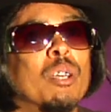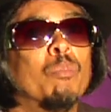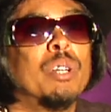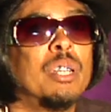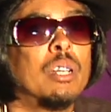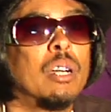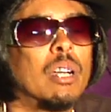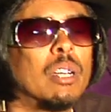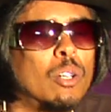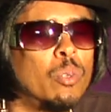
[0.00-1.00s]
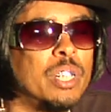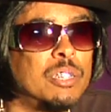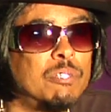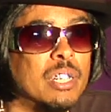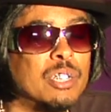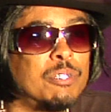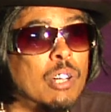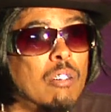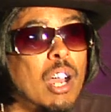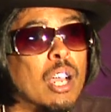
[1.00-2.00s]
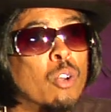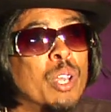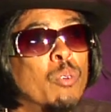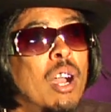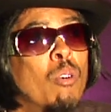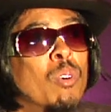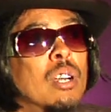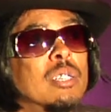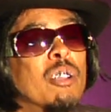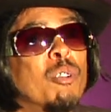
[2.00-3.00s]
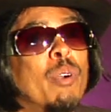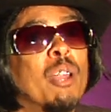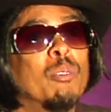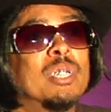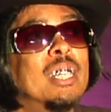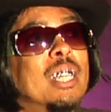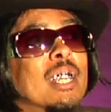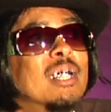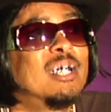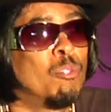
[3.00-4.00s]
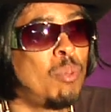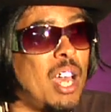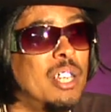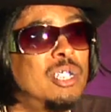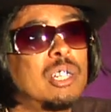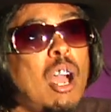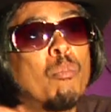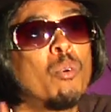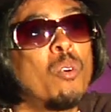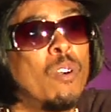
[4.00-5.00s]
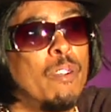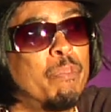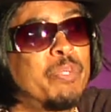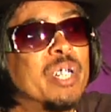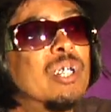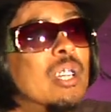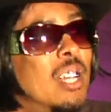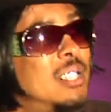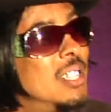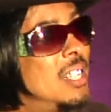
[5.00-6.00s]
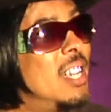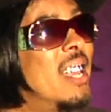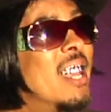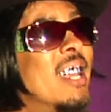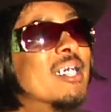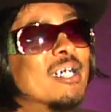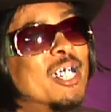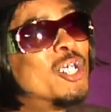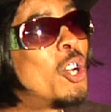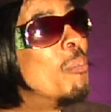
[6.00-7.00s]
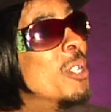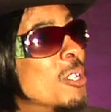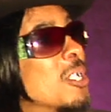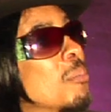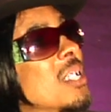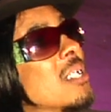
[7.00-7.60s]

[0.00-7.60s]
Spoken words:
But in Queens Village, Far Rockaway, where I was, everybody was King somebody, Shah Born, Shah T. So they told me, you should be